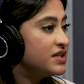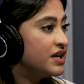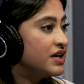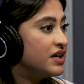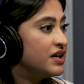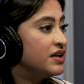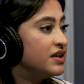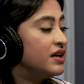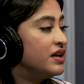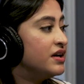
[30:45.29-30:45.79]

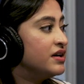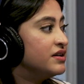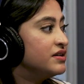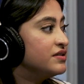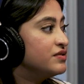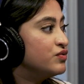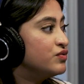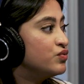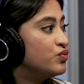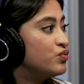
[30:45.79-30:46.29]
And
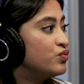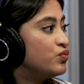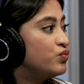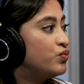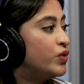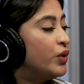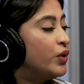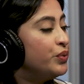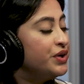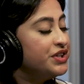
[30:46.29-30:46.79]

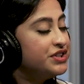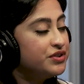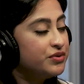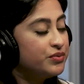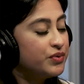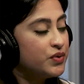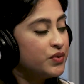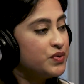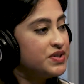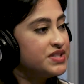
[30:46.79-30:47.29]
what we do
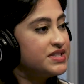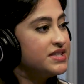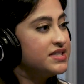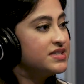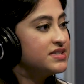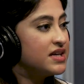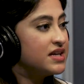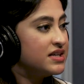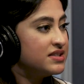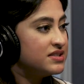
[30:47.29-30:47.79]
when we see
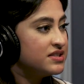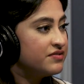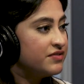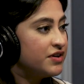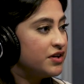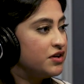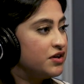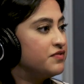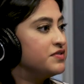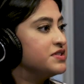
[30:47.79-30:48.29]
signs of
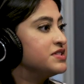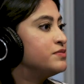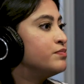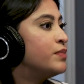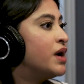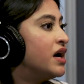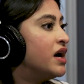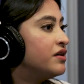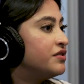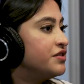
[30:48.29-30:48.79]
it, if it's
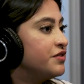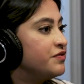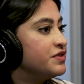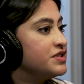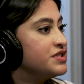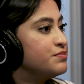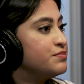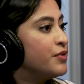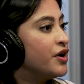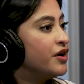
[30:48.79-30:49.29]
mild, if
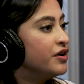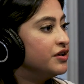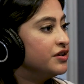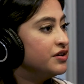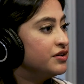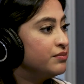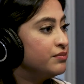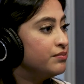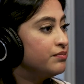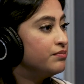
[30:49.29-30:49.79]
it's
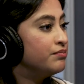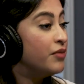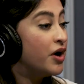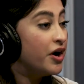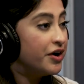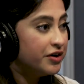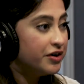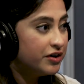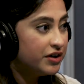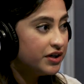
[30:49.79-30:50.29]

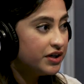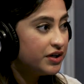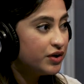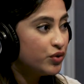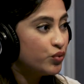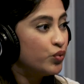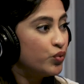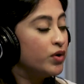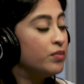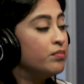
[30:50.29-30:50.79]

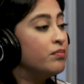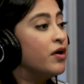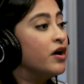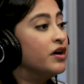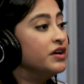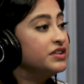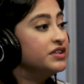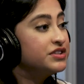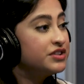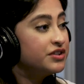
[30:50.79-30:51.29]
moderate, we're
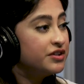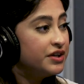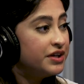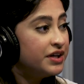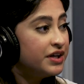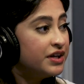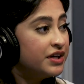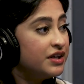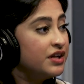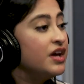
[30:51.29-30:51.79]
monitoring
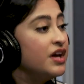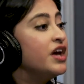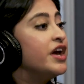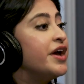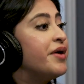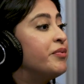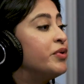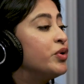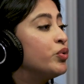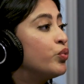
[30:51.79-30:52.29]
it,
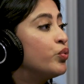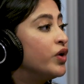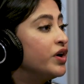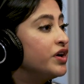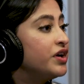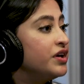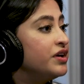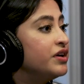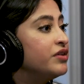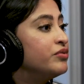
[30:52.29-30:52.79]
and we're
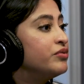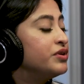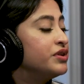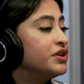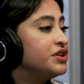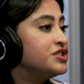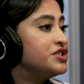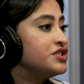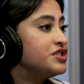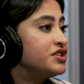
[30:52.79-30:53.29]
working in
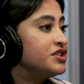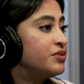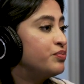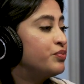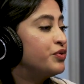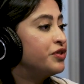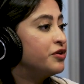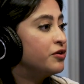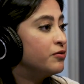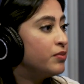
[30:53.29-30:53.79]
relationship
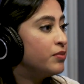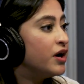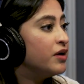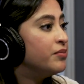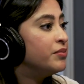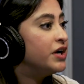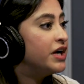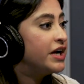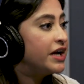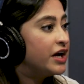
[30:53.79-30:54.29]
with your
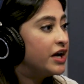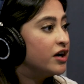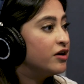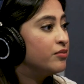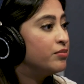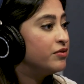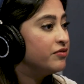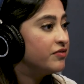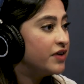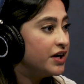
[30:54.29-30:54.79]
primary care
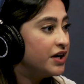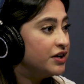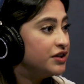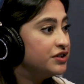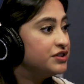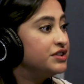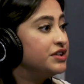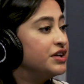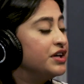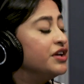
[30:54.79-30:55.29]
provider
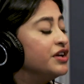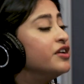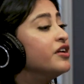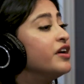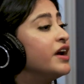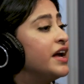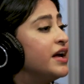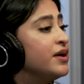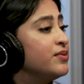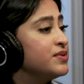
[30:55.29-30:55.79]
to get
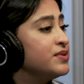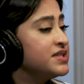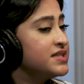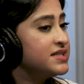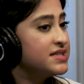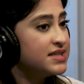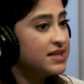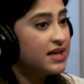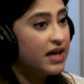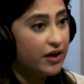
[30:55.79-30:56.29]
your
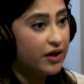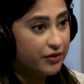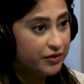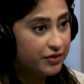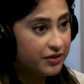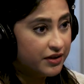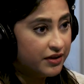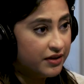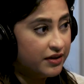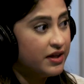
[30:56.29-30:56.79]
A1C
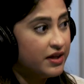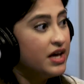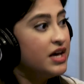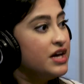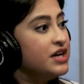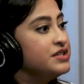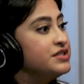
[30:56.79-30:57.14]
healthy,